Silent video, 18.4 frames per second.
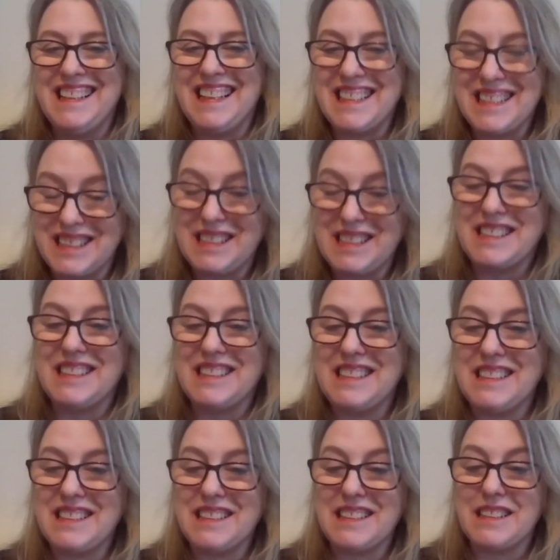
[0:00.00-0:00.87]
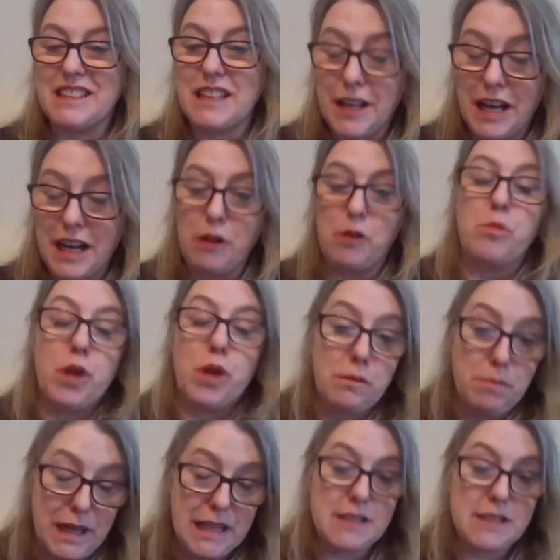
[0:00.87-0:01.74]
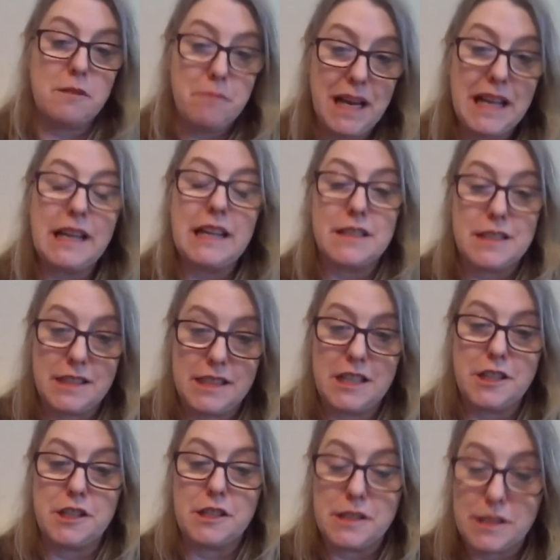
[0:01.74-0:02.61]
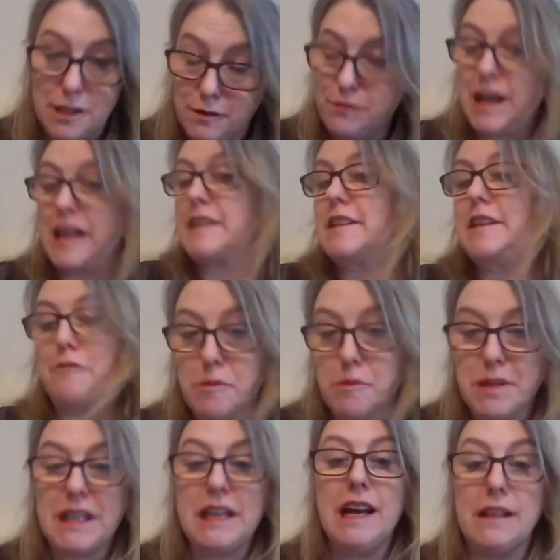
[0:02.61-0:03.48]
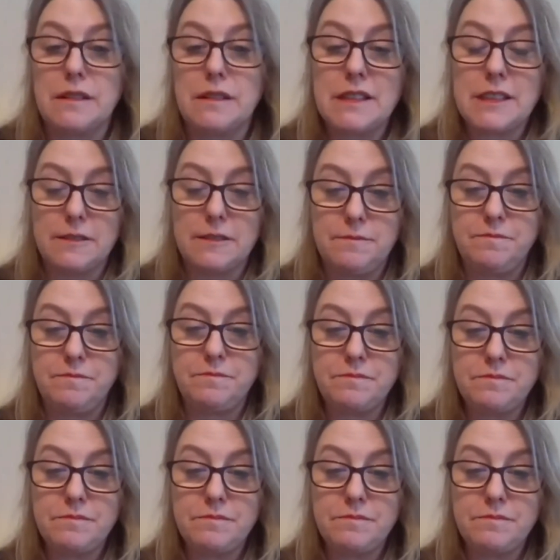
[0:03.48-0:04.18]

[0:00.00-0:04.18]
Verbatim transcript: is that our workplace are making decisions that affect everybody else.